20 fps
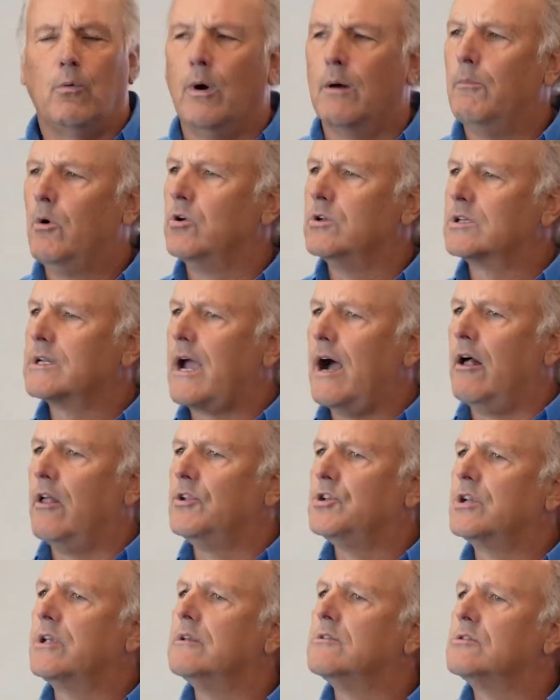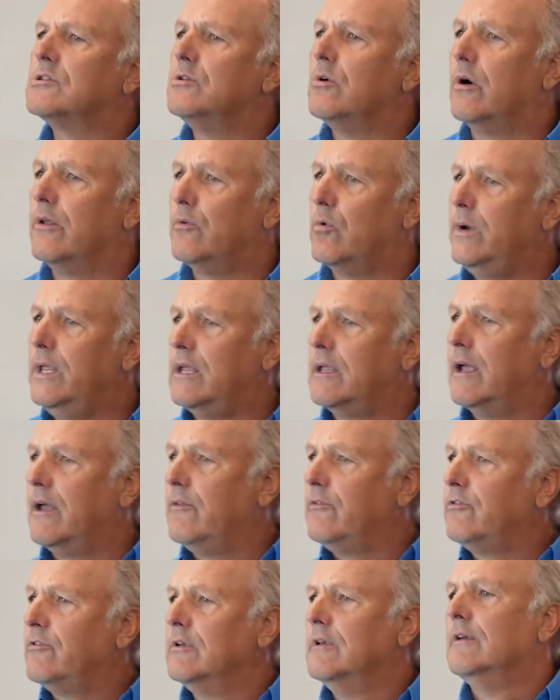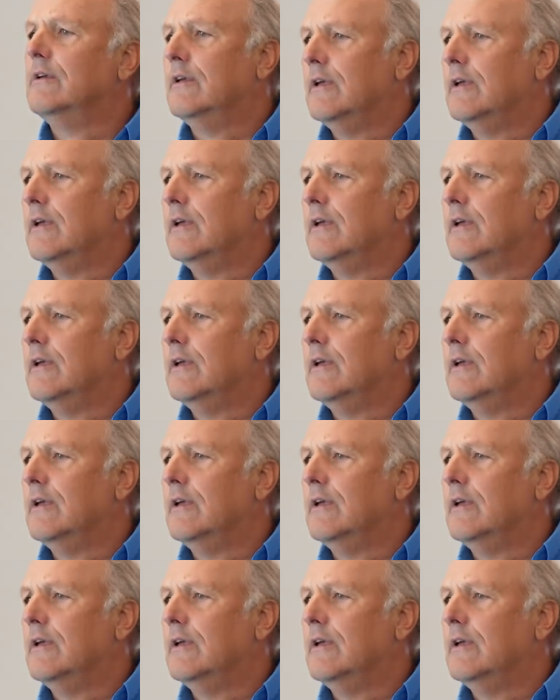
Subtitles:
what most college kids do on the weekends.